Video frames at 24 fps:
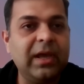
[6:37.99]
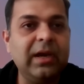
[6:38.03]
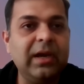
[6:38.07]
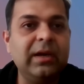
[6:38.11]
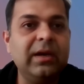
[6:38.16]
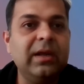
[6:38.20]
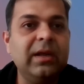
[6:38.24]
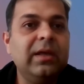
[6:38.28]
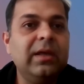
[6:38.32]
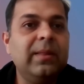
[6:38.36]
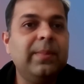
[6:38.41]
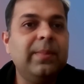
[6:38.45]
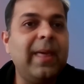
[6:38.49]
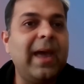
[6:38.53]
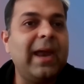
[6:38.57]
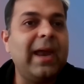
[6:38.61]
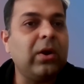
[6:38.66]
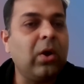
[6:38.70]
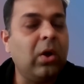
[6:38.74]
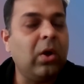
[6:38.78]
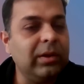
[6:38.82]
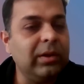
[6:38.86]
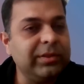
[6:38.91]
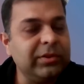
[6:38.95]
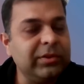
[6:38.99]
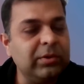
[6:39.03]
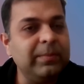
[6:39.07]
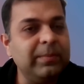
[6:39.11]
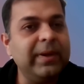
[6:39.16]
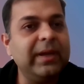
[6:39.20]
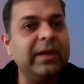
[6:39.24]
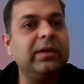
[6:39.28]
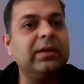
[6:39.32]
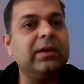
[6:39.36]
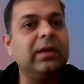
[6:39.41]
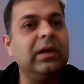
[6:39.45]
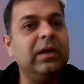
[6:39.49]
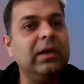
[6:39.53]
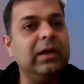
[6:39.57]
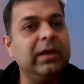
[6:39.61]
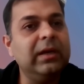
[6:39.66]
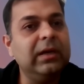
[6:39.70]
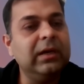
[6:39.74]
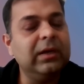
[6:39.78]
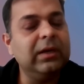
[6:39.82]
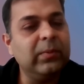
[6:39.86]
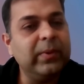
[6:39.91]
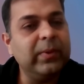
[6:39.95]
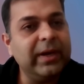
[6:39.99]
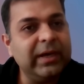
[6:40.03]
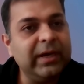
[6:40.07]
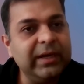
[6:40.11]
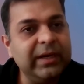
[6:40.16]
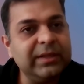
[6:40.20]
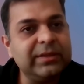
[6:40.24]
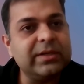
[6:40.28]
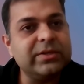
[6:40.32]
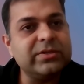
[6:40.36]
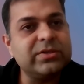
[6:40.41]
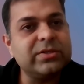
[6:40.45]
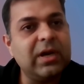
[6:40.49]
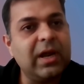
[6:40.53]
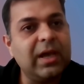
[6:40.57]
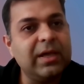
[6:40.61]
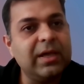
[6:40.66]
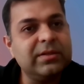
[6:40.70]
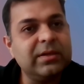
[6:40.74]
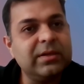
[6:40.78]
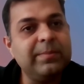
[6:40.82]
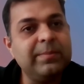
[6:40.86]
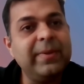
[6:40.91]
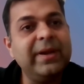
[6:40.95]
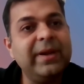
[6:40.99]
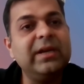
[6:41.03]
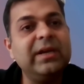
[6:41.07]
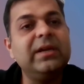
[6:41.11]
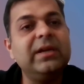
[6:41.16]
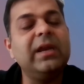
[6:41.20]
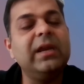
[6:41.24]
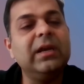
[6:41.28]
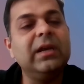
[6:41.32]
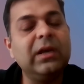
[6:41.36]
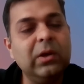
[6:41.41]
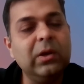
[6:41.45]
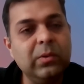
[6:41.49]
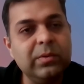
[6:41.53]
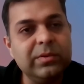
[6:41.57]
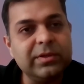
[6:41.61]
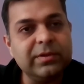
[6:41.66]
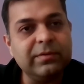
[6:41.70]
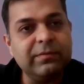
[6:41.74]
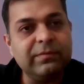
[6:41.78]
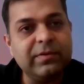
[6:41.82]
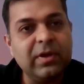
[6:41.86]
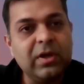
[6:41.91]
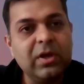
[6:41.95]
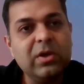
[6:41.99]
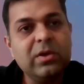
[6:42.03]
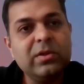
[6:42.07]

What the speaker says: And that also made it, in a way, decentralized. It made it inclusive.